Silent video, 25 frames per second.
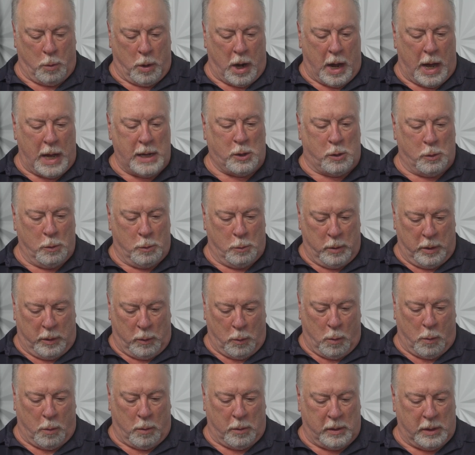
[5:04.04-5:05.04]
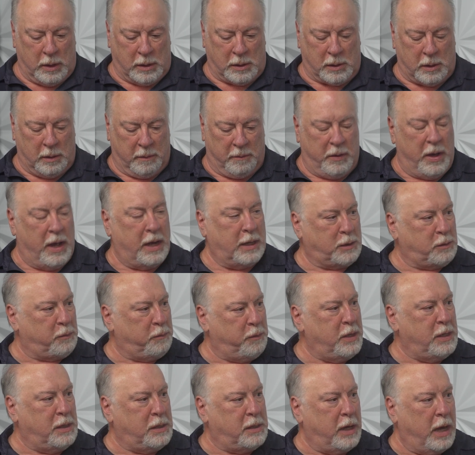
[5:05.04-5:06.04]
what I do with all this advanced
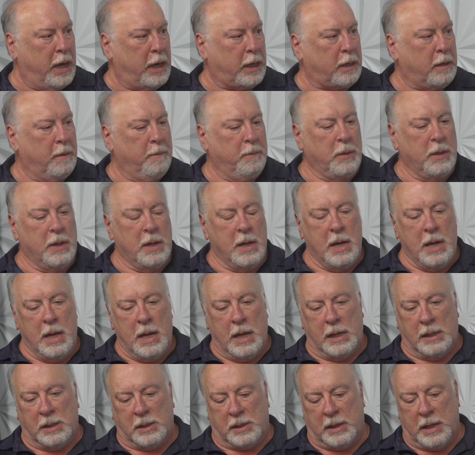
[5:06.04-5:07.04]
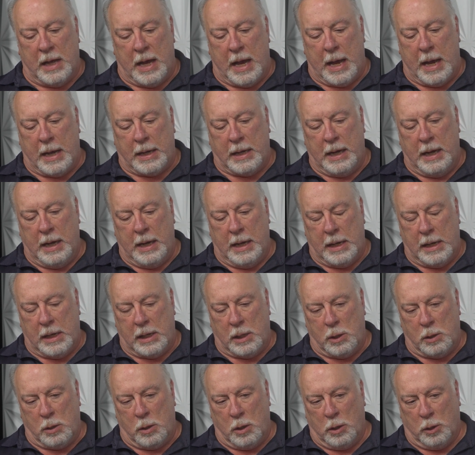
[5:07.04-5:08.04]
fintech is that it
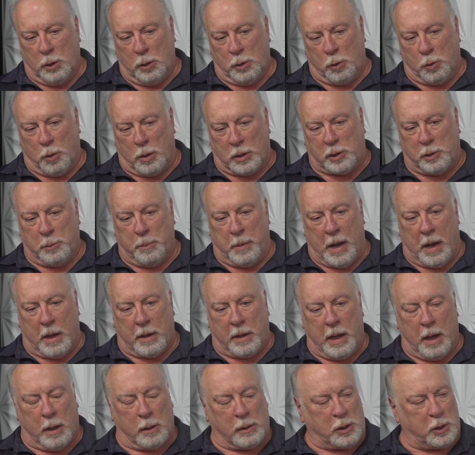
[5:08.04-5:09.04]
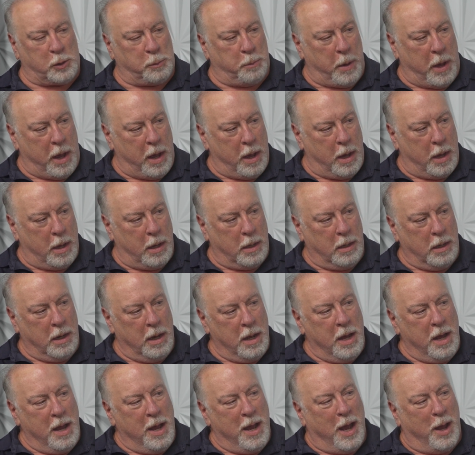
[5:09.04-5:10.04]
talks about health span
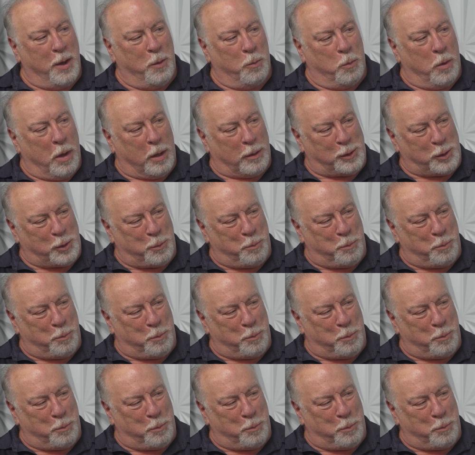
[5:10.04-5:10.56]
and wealth